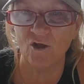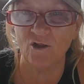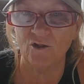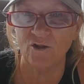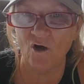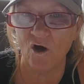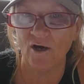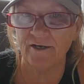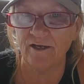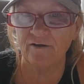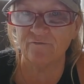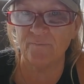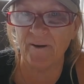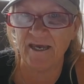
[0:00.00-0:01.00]
a lot
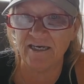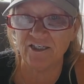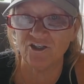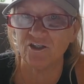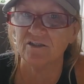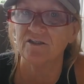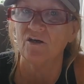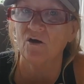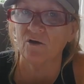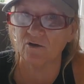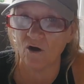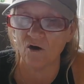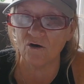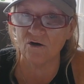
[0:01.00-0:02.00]
of patience
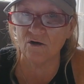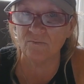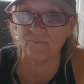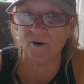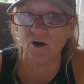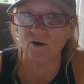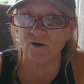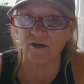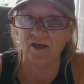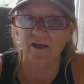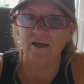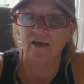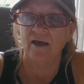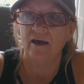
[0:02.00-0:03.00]
on our part.
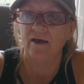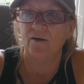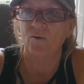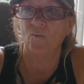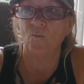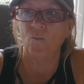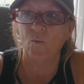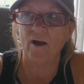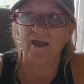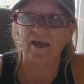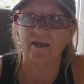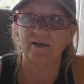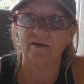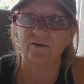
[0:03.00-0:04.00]

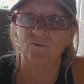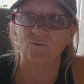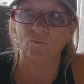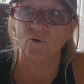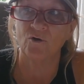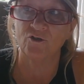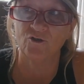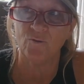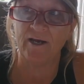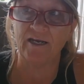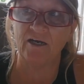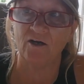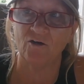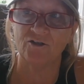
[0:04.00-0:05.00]
When we're
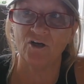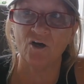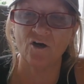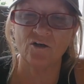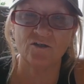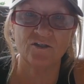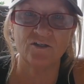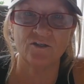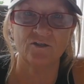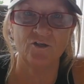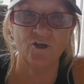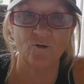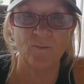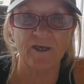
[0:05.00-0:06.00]
training our dogs
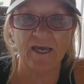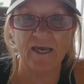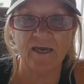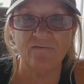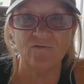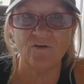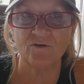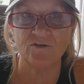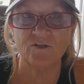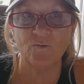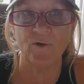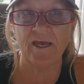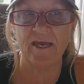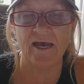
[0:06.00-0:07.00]
new
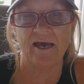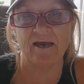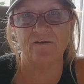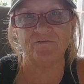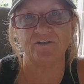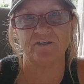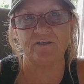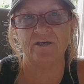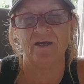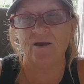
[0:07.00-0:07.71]
behaviors, we have to,